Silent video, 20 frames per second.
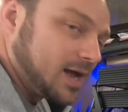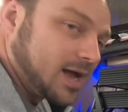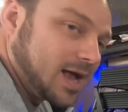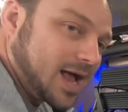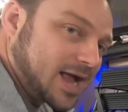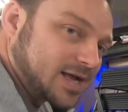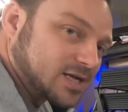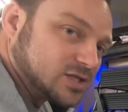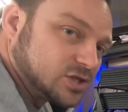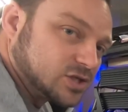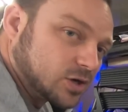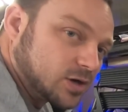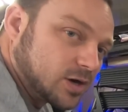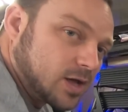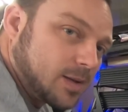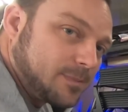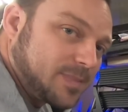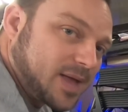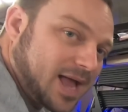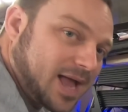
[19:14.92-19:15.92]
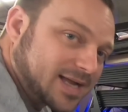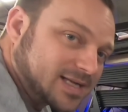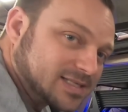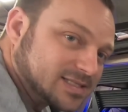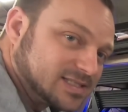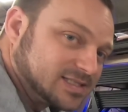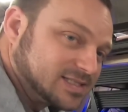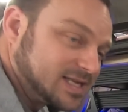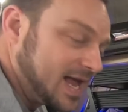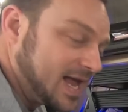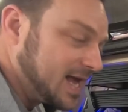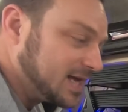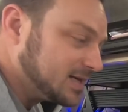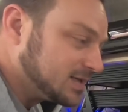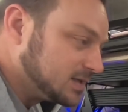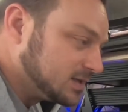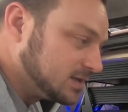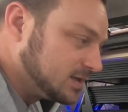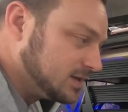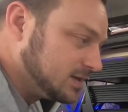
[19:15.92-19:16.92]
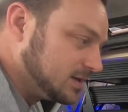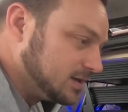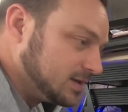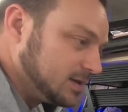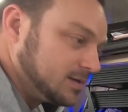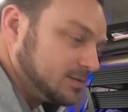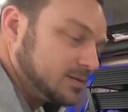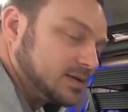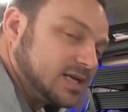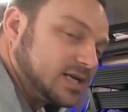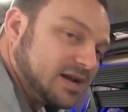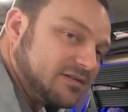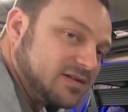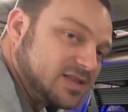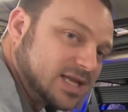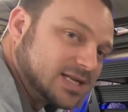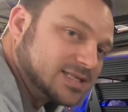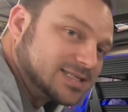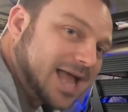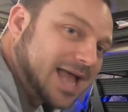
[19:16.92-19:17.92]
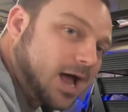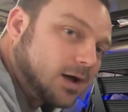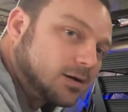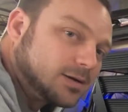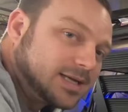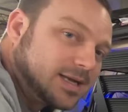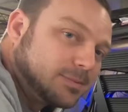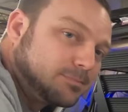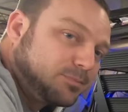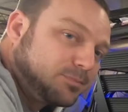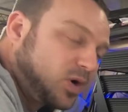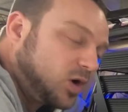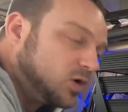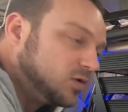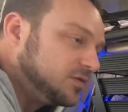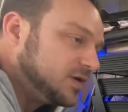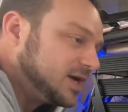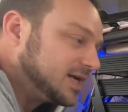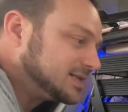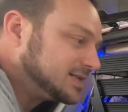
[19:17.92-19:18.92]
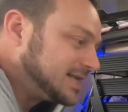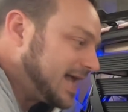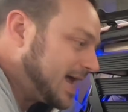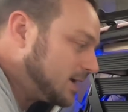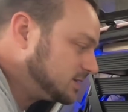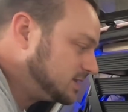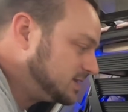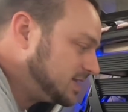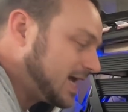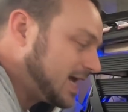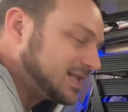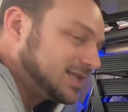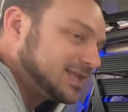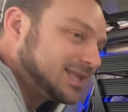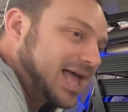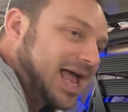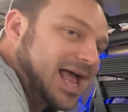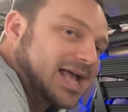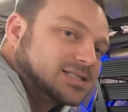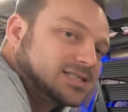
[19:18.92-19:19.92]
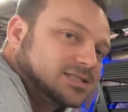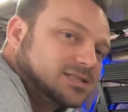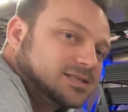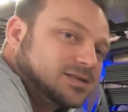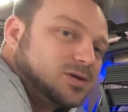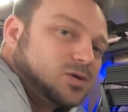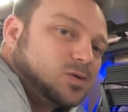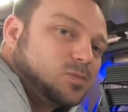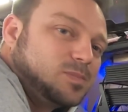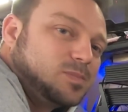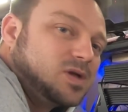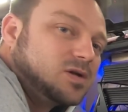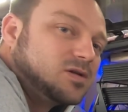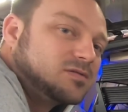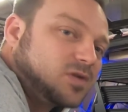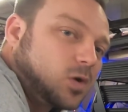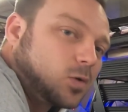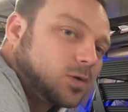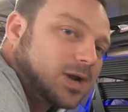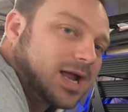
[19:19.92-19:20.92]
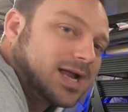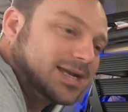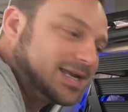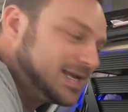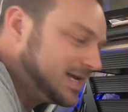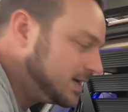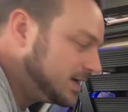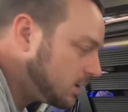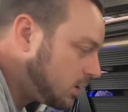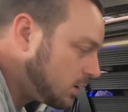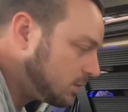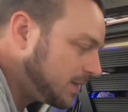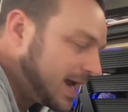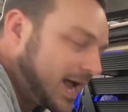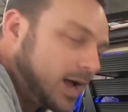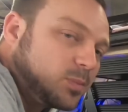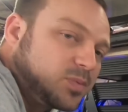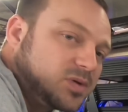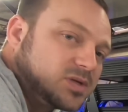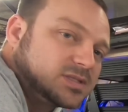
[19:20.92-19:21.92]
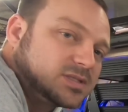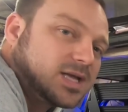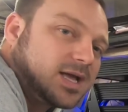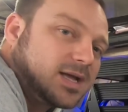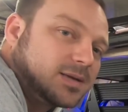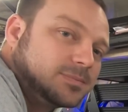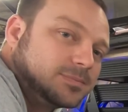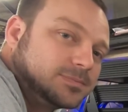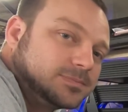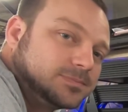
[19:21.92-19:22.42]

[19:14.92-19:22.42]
I can turn up, I can set, get everything dialed in perfect down to that last little millivolt I need on my output side.